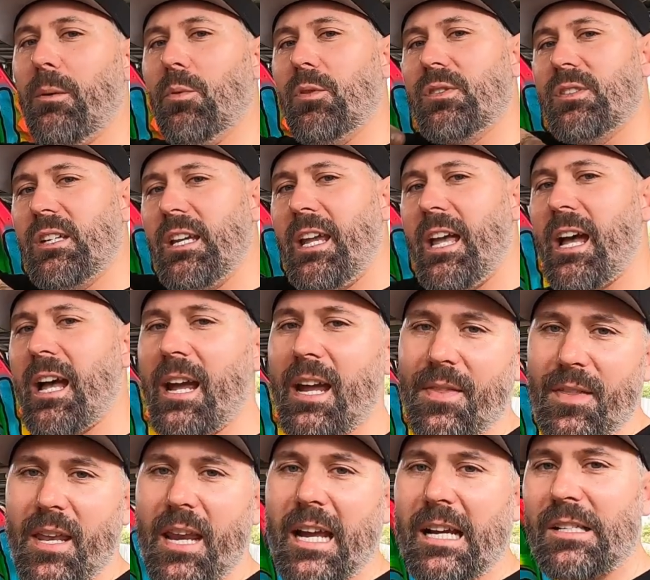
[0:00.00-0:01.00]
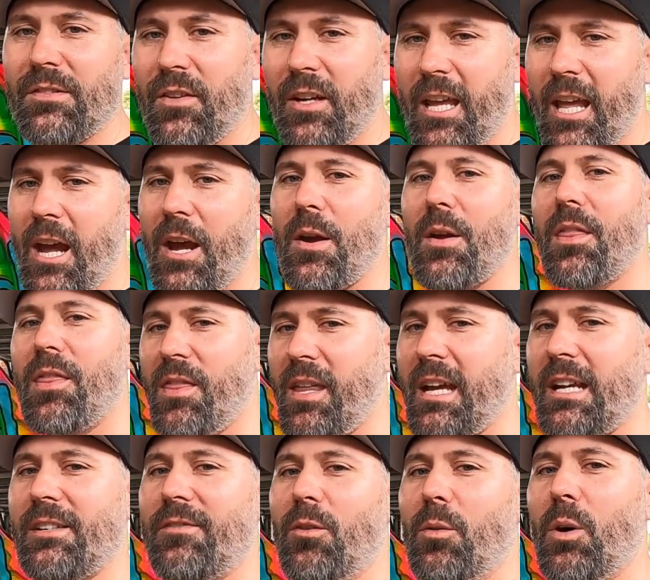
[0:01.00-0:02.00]
and we'll see you in the next video.
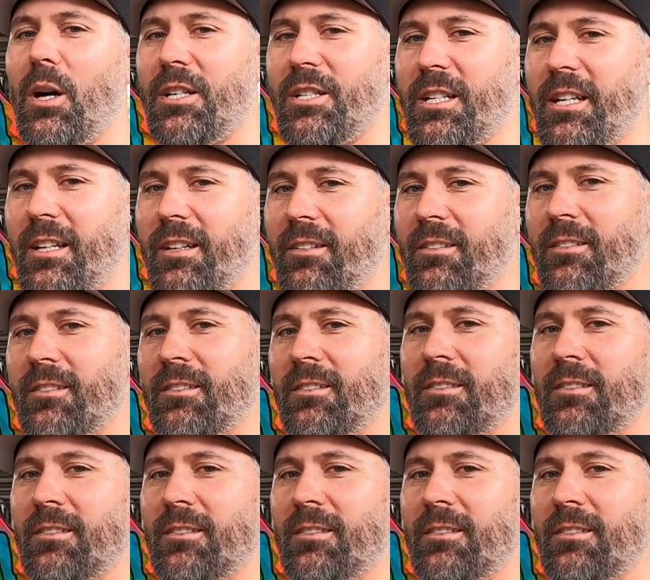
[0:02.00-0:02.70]
Thanks for watching.